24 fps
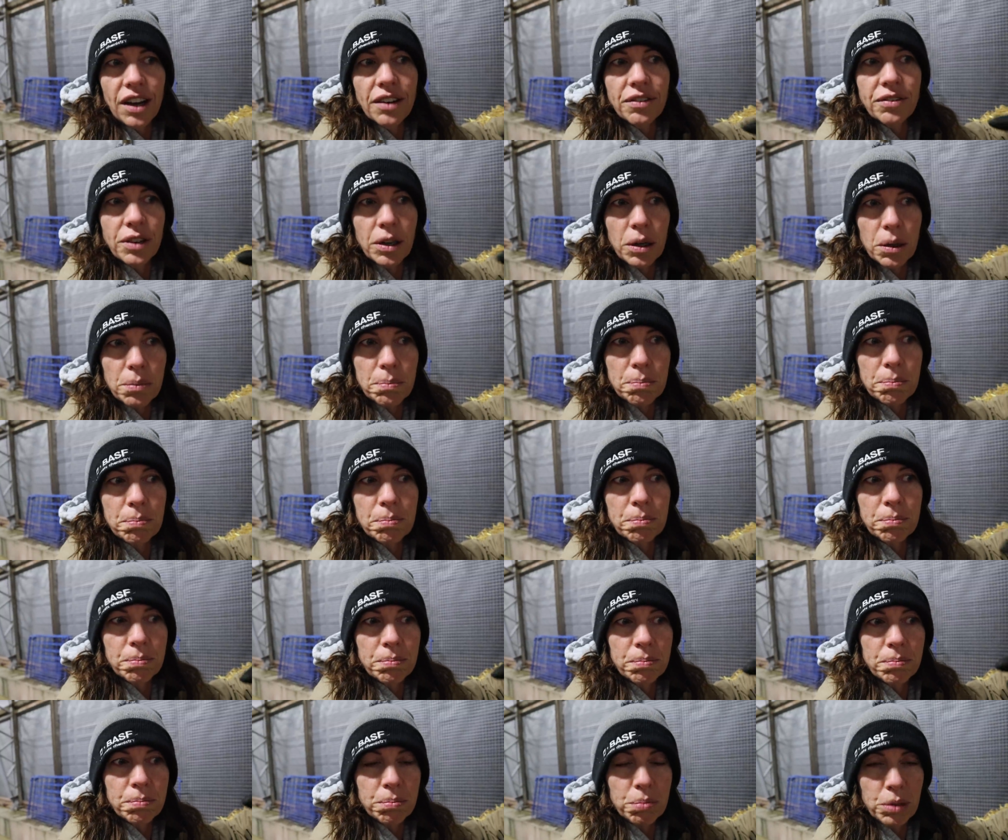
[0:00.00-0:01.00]
of their
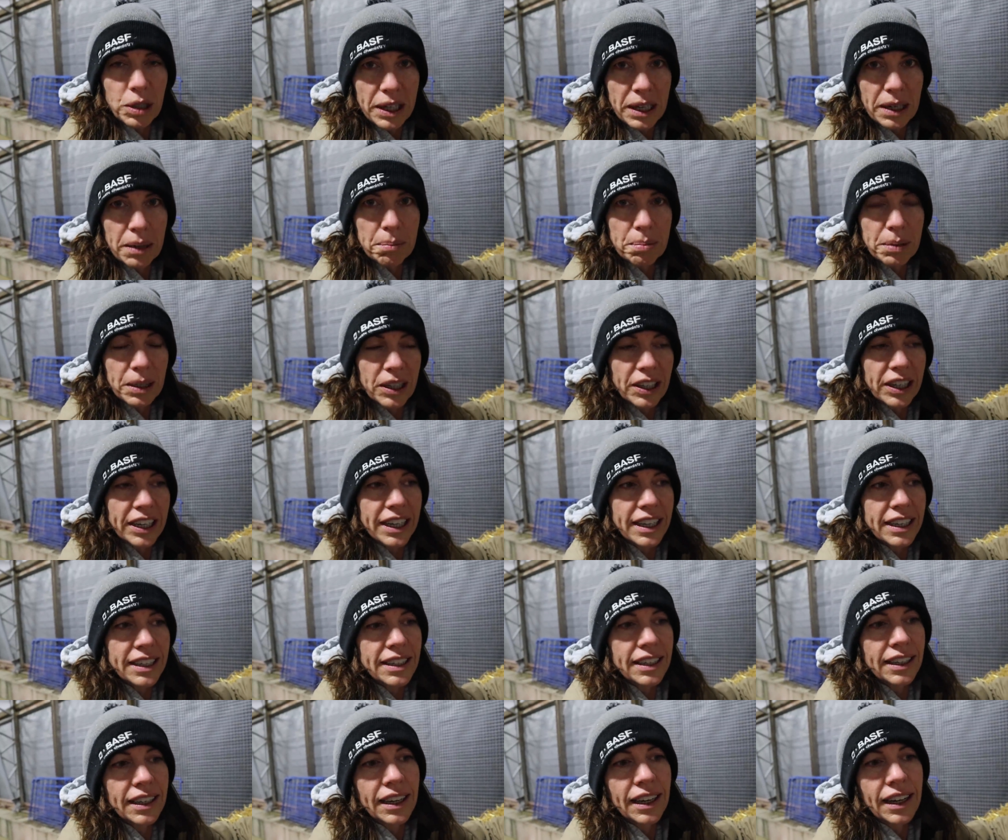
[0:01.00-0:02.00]
breeding period.